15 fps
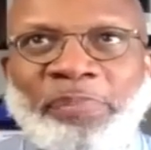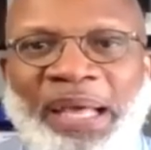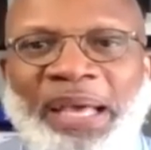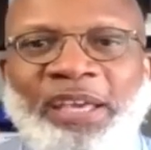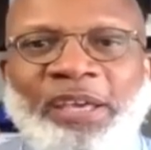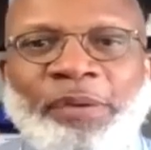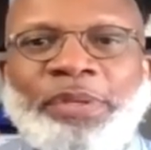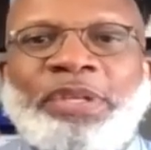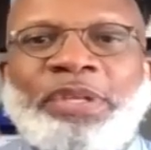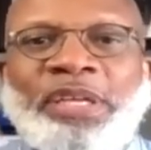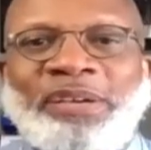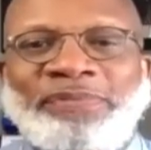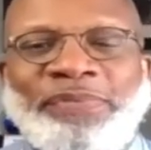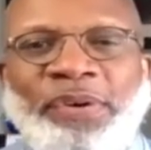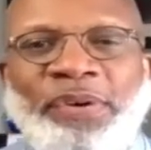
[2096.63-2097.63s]
Black
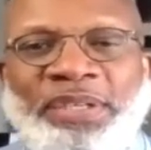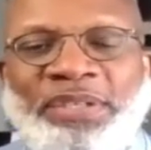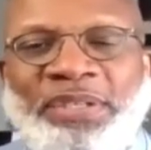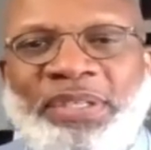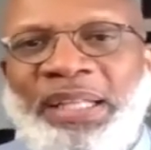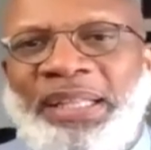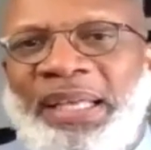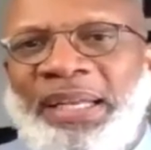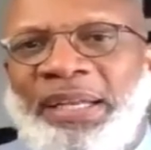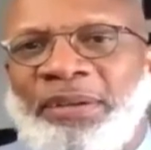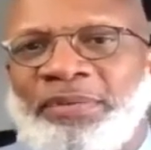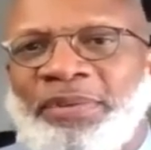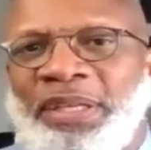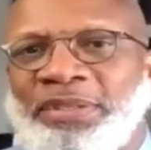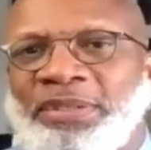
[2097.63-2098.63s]
community a voice that they
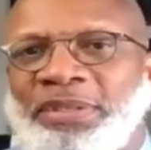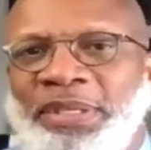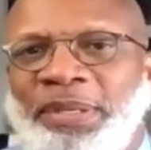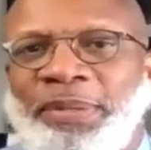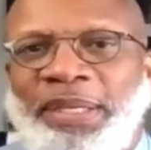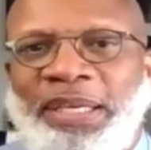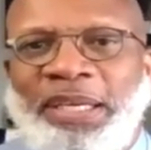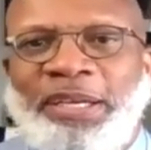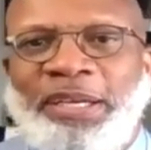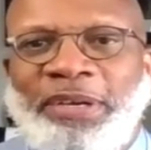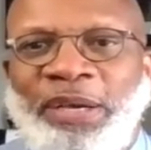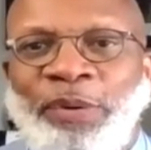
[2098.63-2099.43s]
don't necessarily hear.